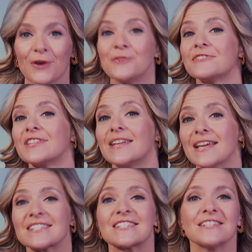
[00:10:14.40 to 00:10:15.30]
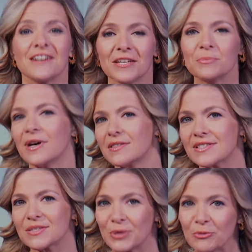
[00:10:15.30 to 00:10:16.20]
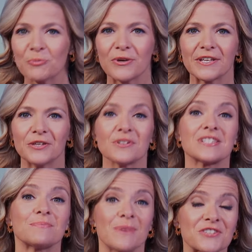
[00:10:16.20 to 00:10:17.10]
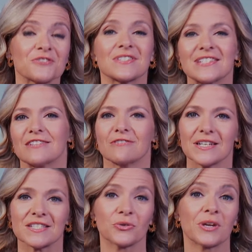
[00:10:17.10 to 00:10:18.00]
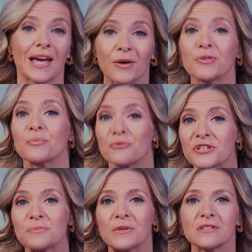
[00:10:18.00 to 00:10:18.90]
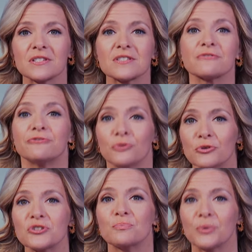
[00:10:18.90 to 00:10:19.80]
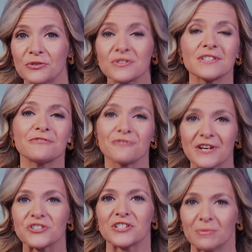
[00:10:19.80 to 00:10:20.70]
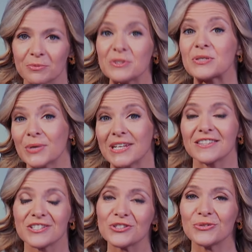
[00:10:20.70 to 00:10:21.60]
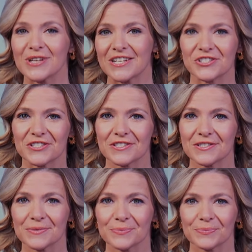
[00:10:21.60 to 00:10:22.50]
Over the next 9 months, we will bring you a special series on how the bridge builders forge bonds of friendship between the two nations.